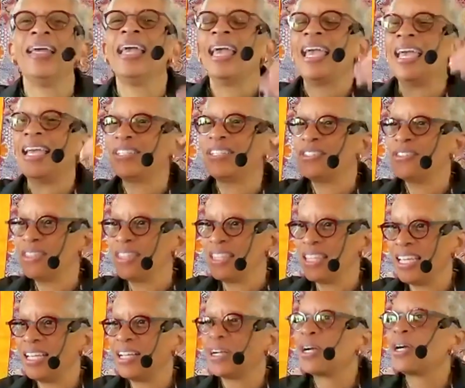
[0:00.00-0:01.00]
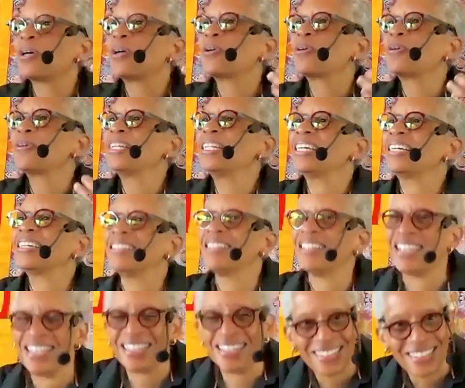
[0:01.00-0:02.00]
and to think
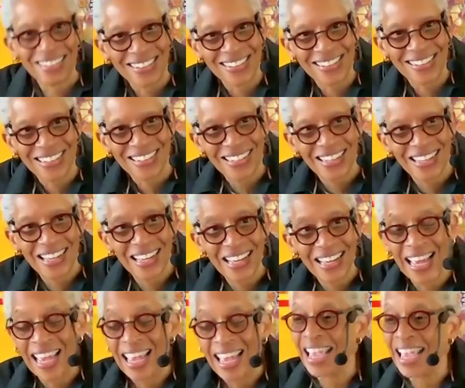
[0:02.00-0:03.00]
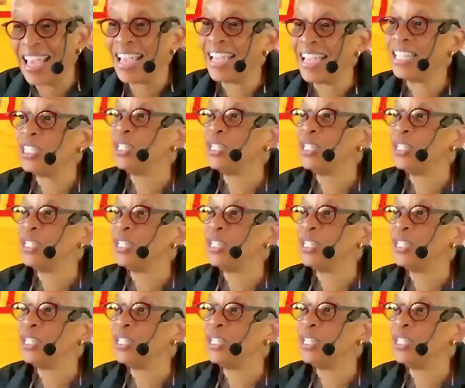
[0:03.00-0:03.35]
critically. And